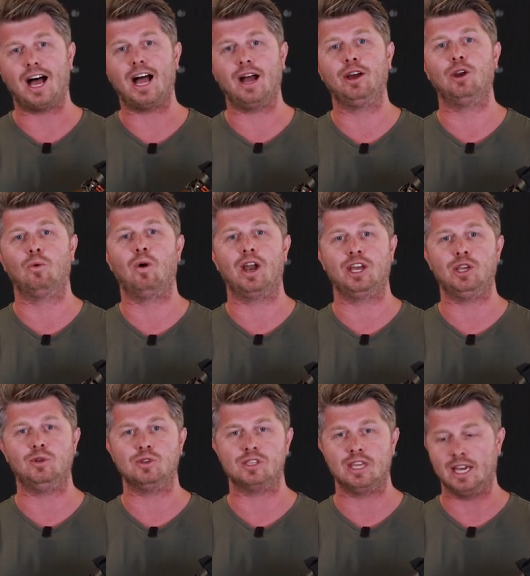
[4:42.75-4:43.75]
I'm going to want to
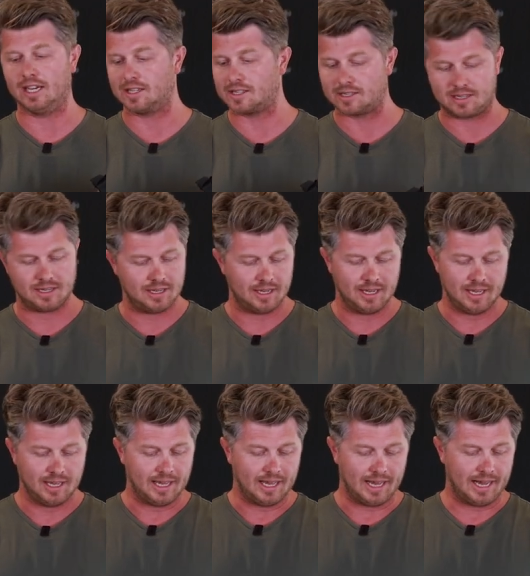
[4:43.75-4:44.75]
use this.
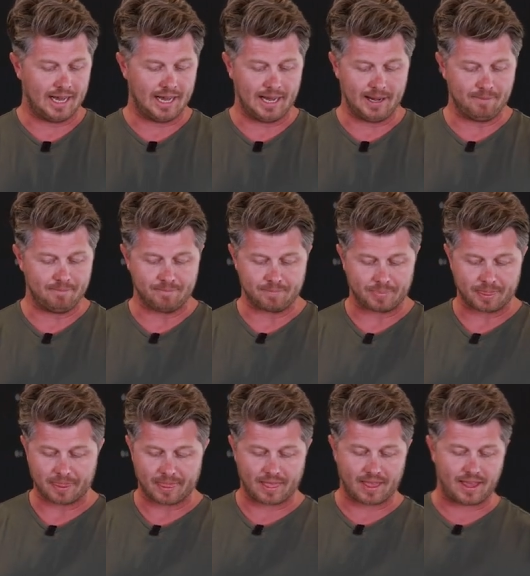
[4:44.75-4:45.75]
If
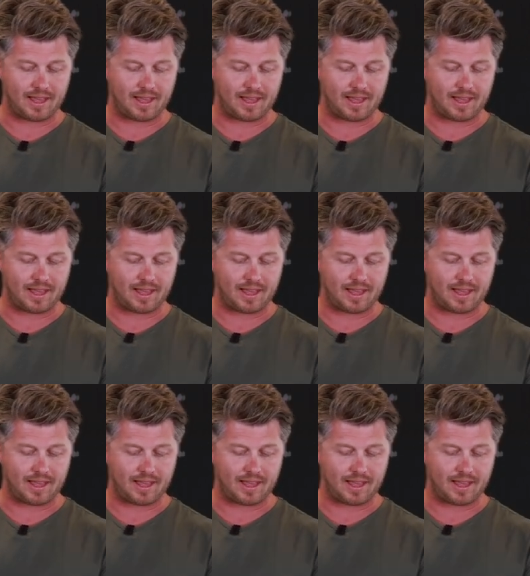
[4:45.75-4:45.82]
I'm